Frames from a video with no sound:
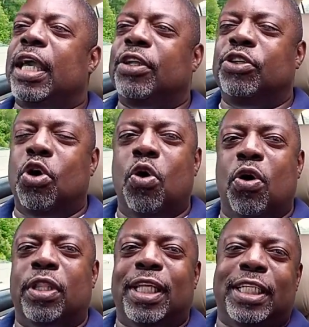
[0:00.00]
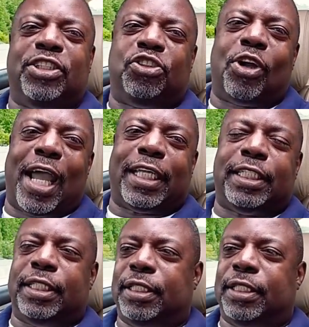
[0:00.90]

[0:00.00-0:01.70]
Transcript: Ignore the distractions.